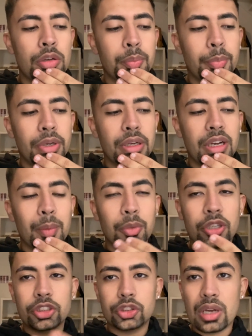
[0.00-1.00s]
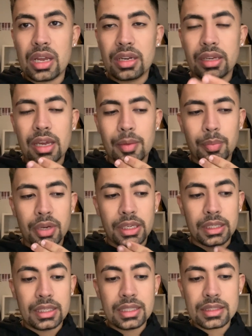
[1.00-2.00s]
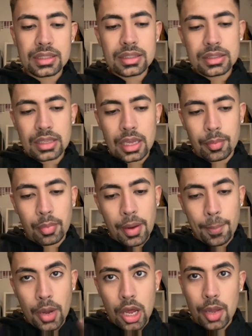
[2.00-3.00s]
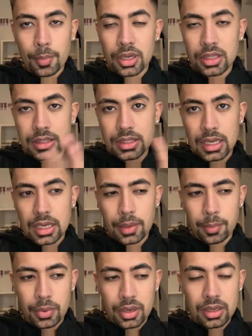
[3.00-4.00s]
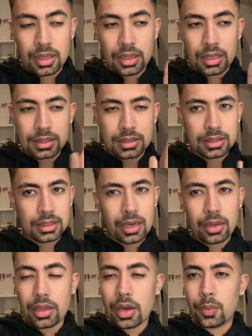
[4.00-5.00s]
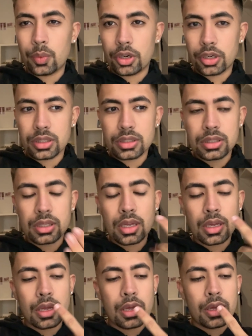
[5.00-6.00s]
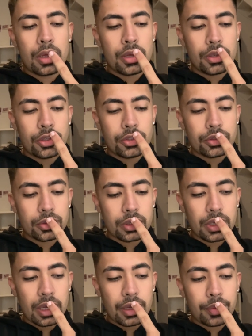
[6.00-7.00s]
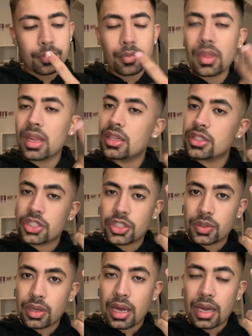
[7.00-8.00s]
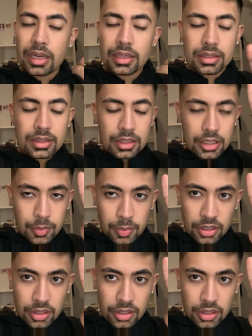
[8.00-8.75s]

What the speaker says: But I'm gonna try to get my nieces and my mom on tape. Let's see how that works. So yeah, see you guys in